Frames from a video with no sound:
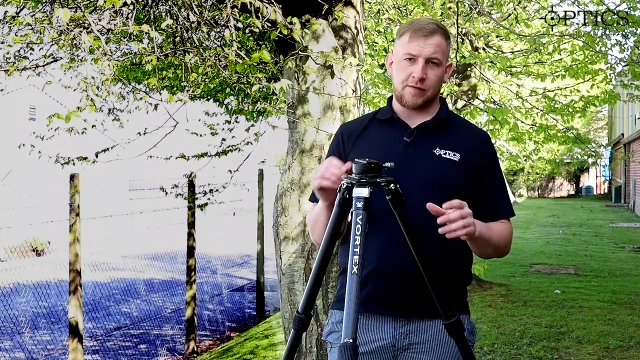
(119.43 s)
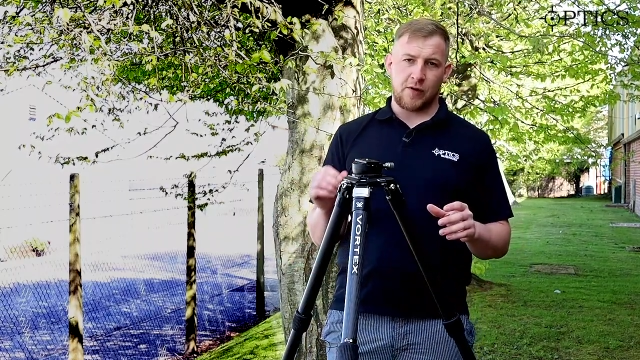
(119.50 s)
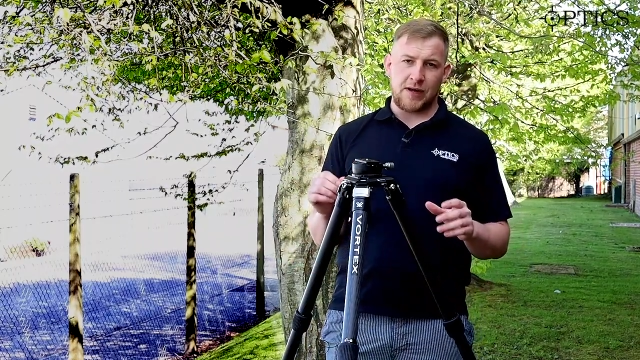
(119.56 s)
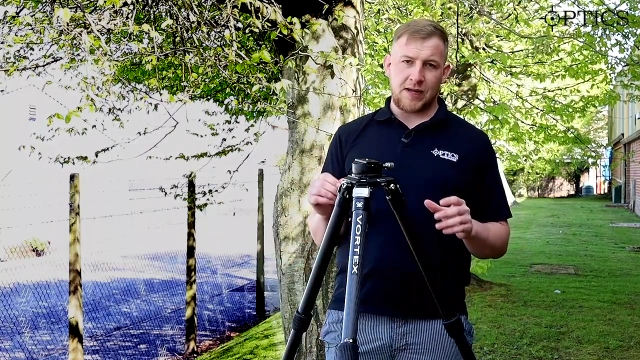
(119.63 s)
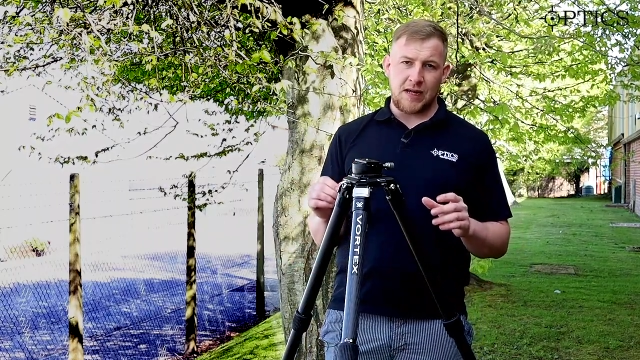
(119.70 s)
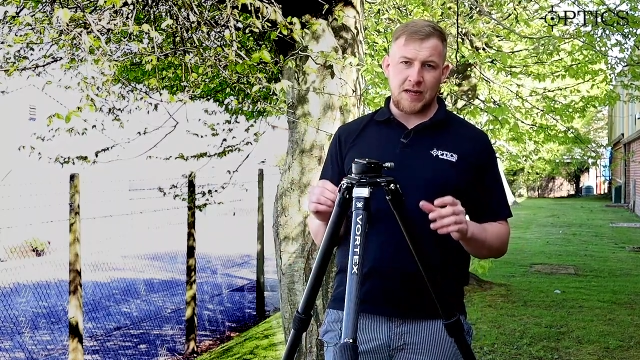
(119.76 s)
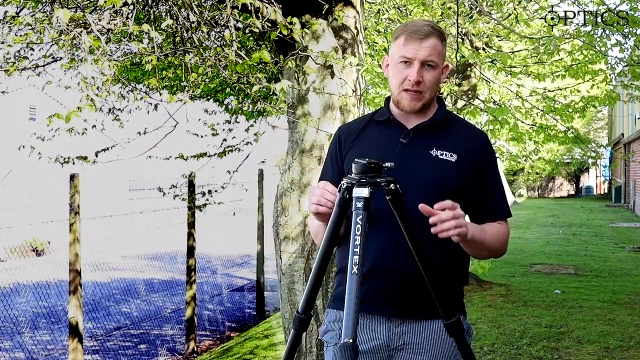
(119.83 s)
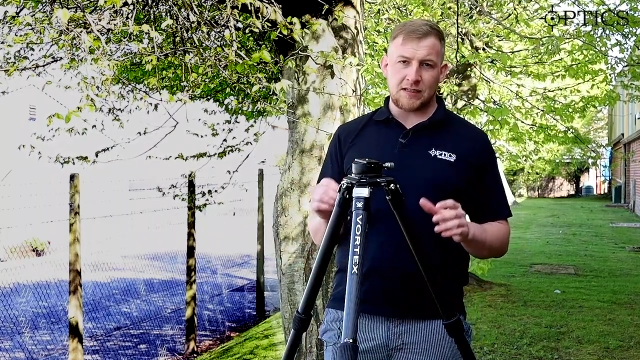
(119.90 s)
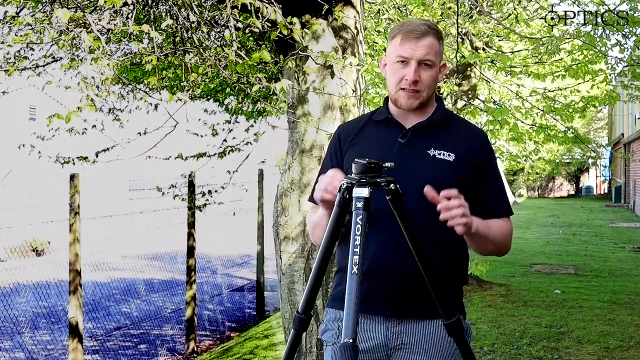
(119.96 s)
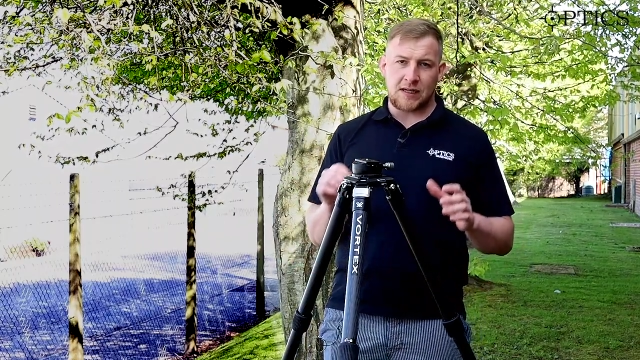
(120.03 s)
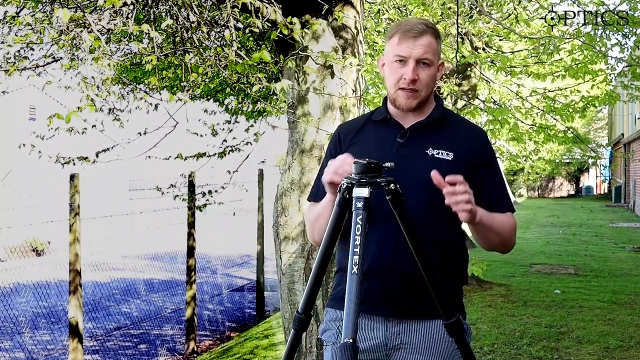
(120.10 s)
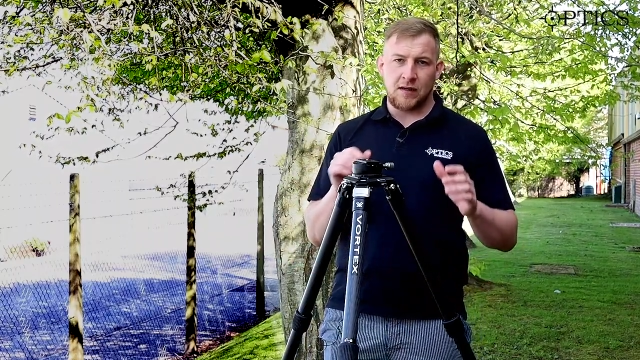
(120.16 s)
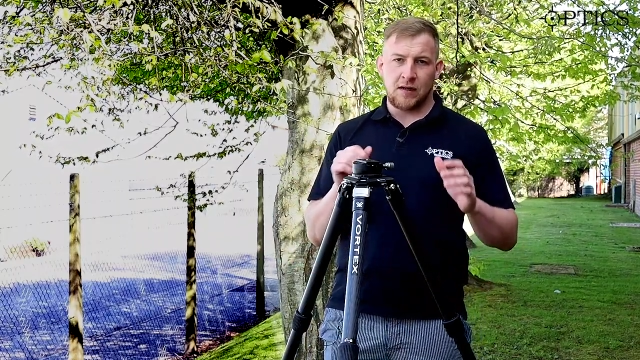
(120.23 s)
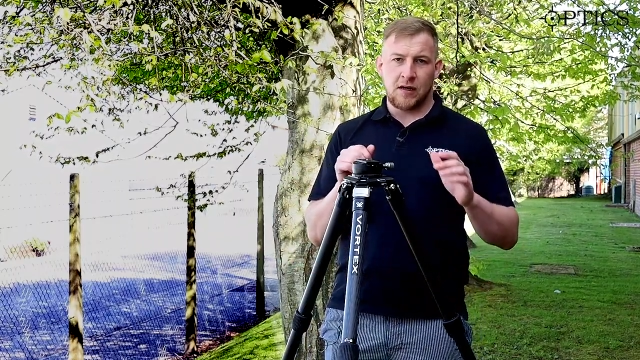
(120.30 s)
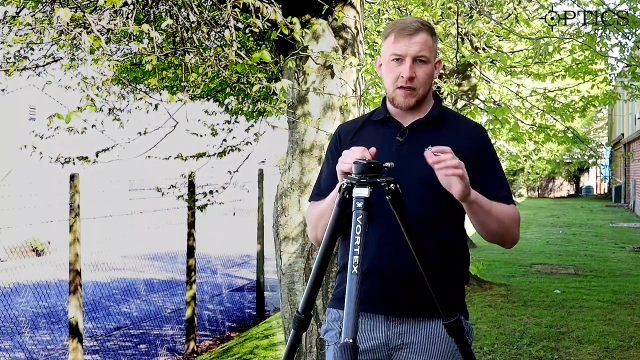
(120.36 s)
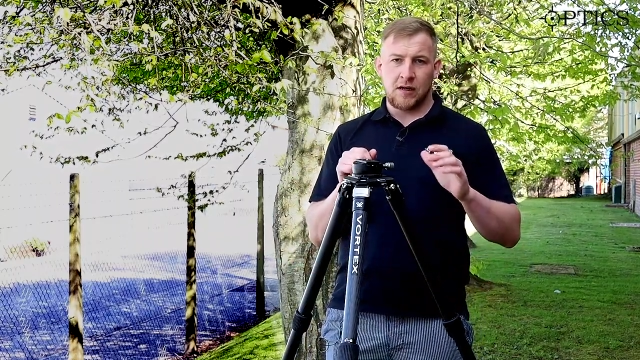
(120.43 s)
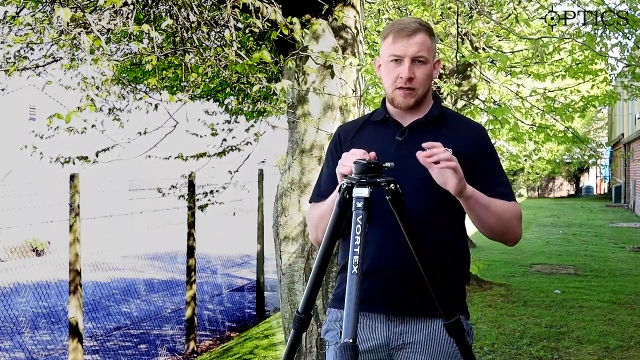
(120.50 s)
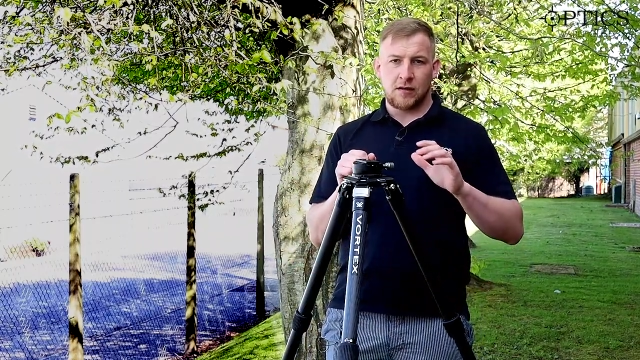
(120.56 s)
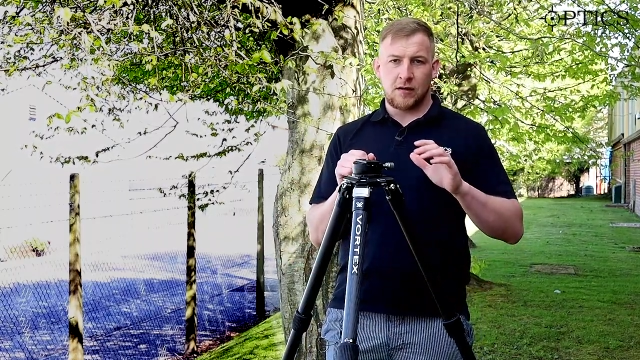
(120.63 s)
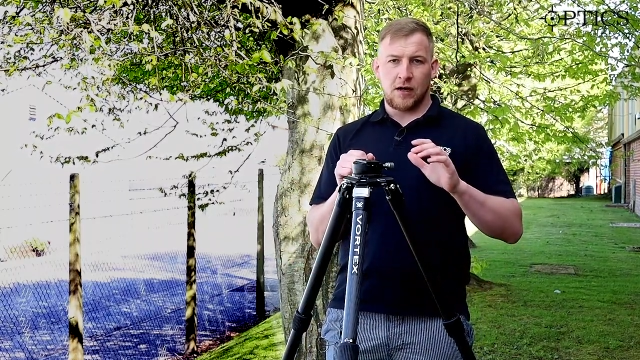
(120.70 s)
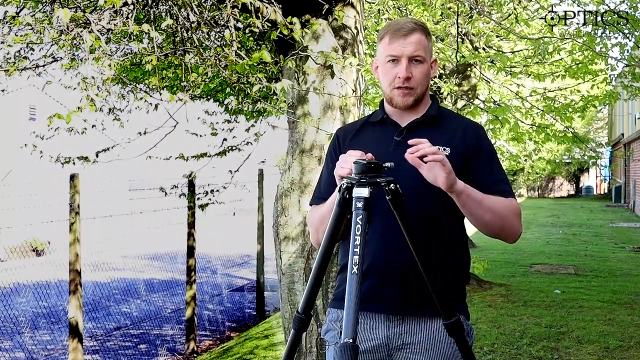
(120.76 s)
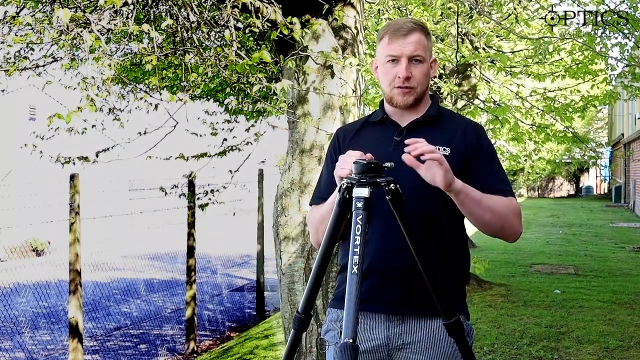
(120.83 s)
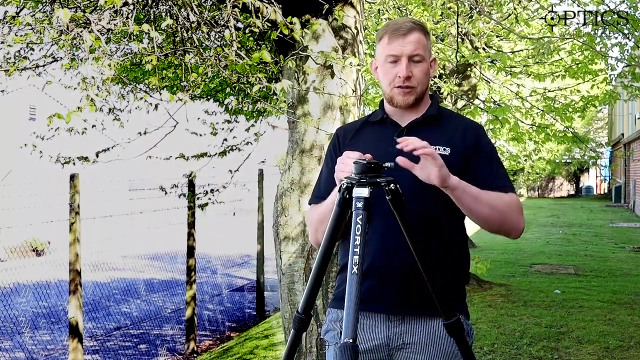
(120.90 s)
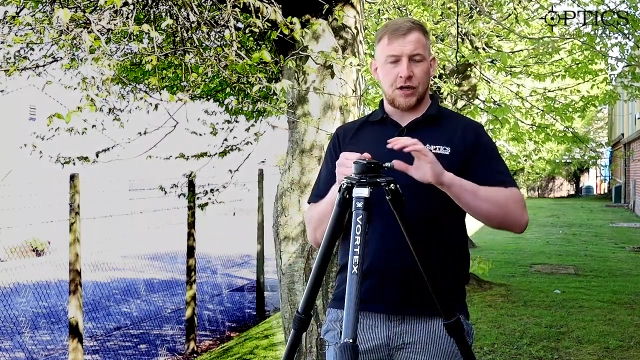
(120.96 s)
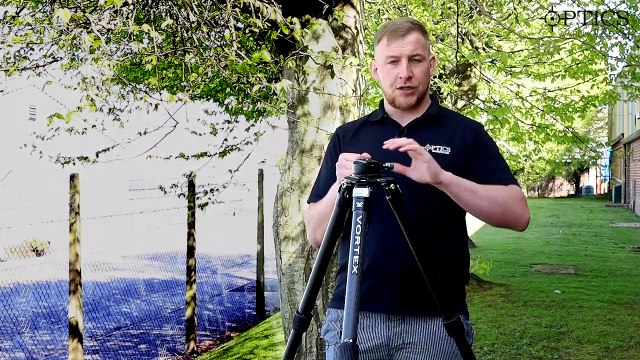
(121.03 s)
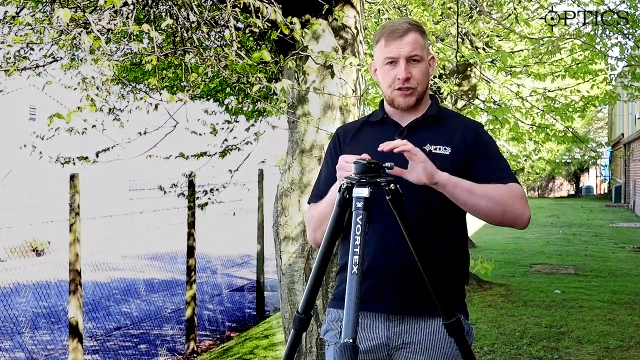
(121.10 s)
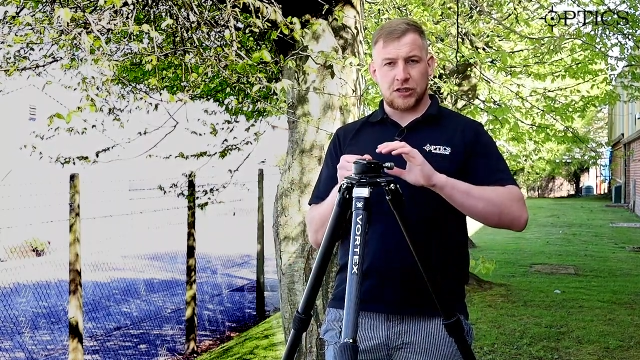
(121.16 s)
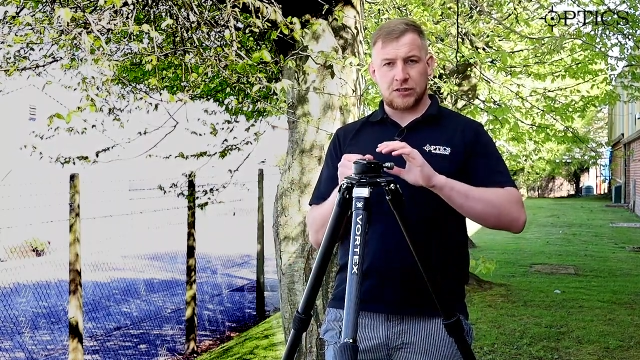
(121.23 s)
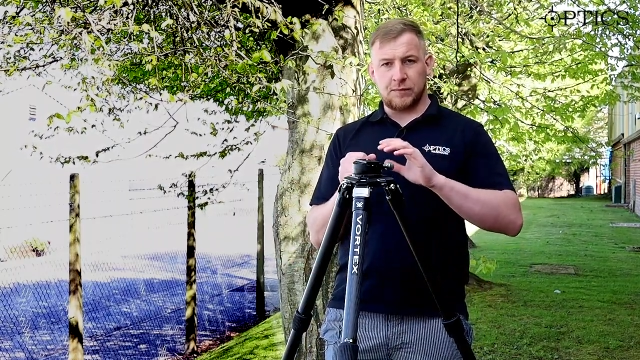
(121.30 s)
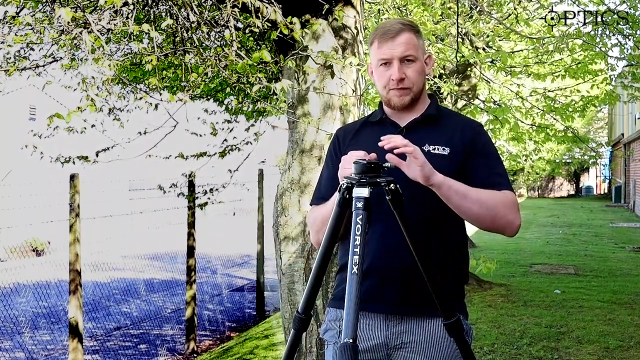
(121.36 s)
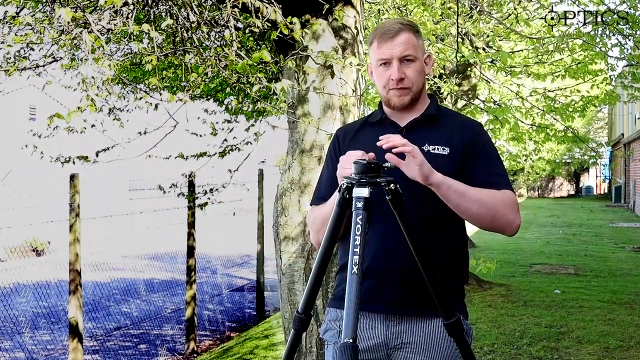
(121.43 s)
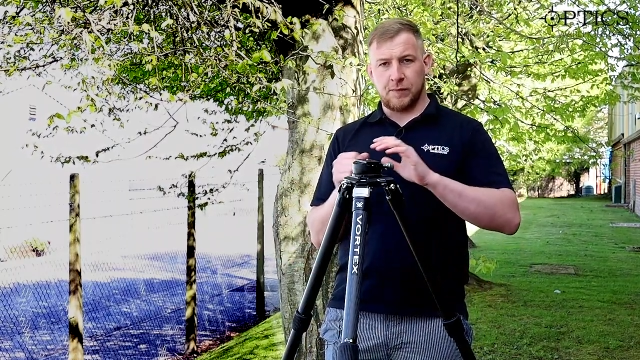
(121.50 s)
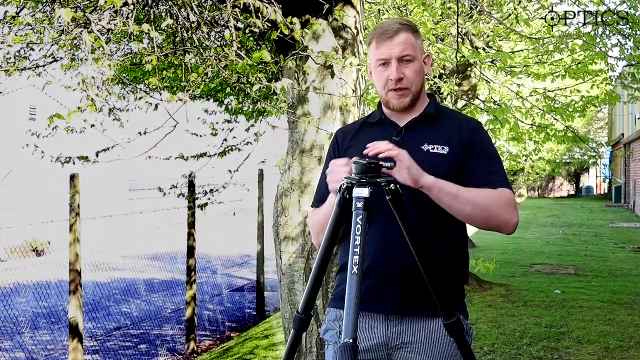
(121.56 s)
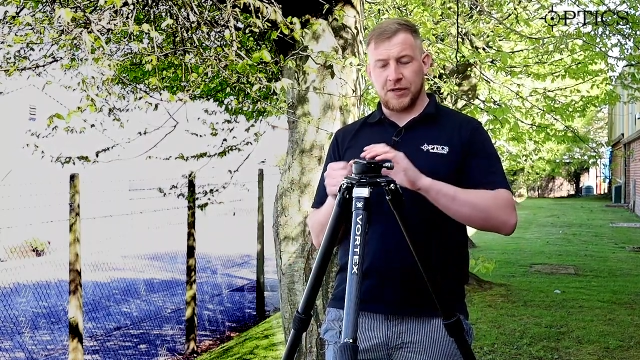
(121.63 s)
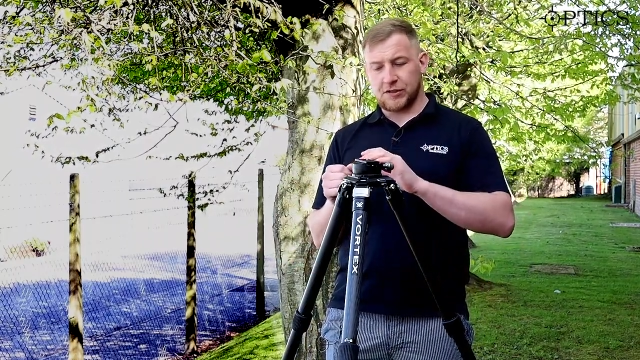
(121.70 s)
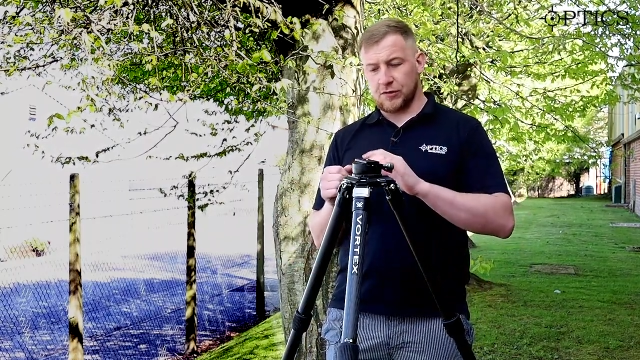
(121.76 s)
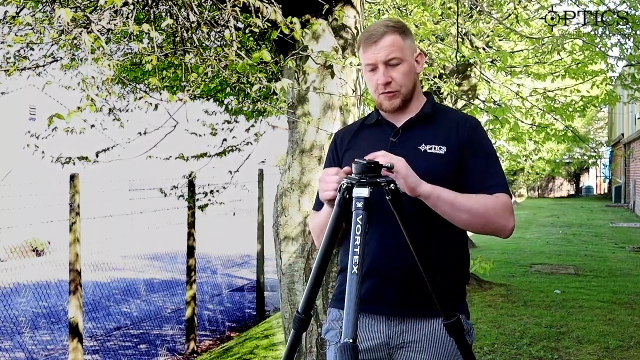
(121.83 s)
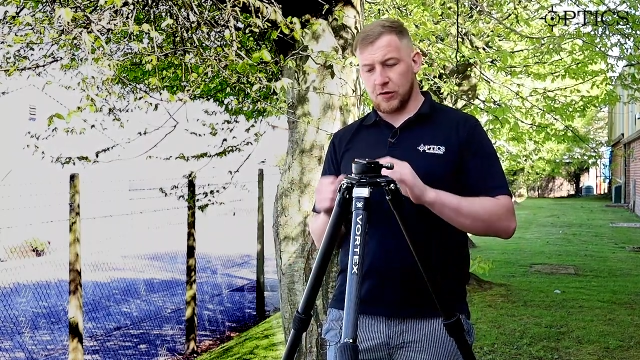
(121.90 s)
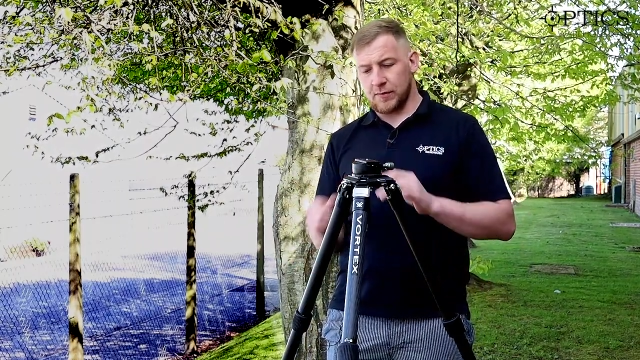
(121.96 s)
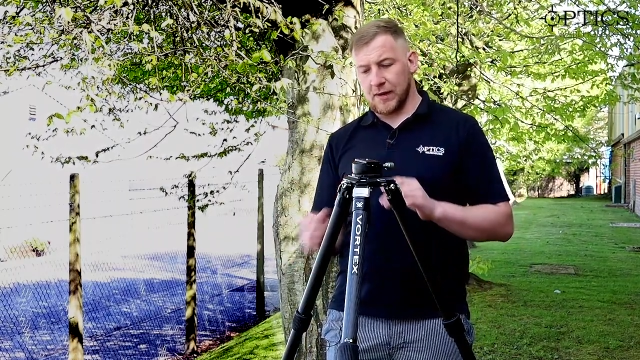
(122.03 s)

very easy ad adjustment for minuscule